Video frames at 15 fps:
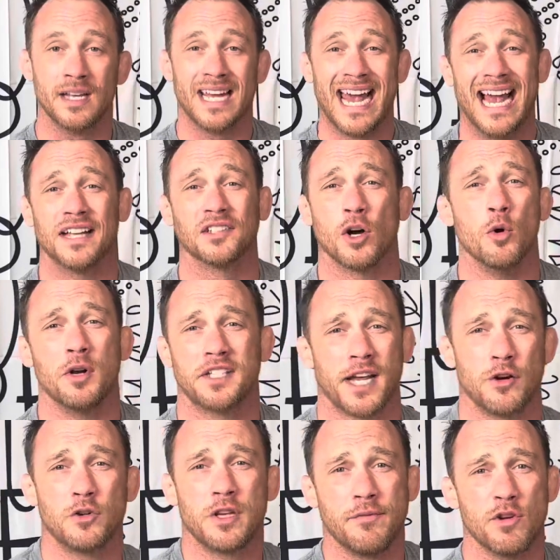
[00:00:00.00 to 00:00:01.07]
as always, I
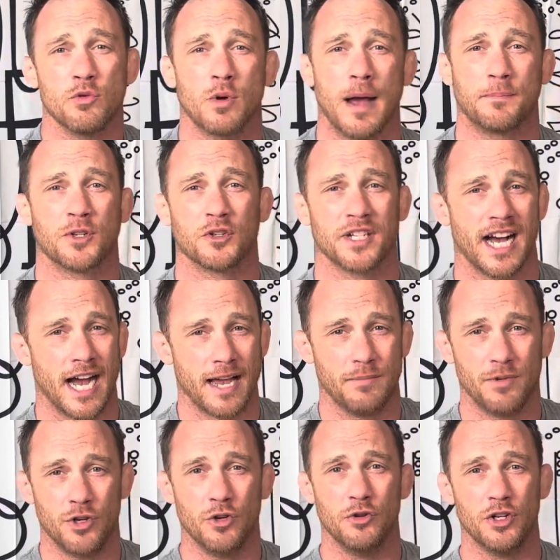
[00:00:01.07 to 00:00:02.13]
don't give you reps or
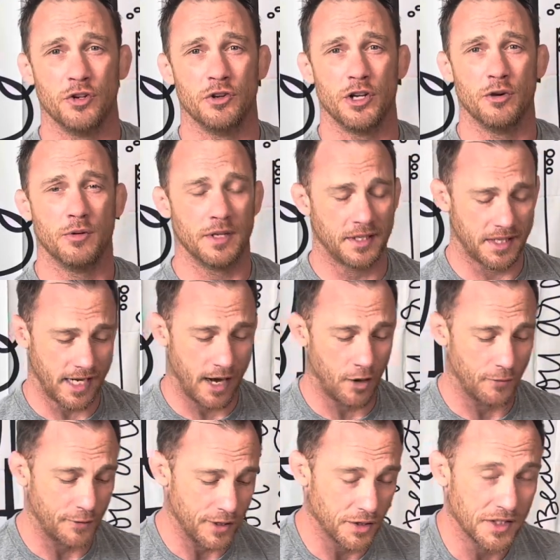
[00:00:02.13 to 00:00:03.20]
time. You do you and see how
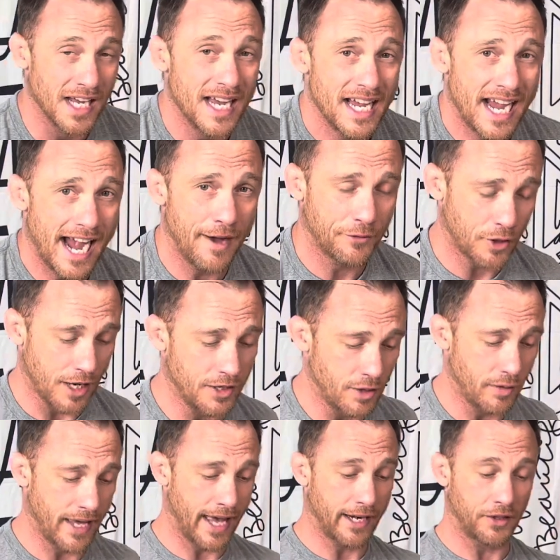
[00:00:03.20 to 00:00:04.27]
it feels. After I do
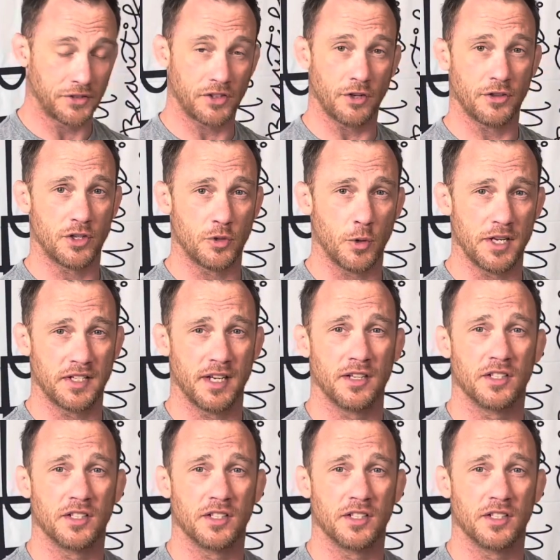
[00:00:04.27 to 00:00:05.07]
that, I'll start the twisting.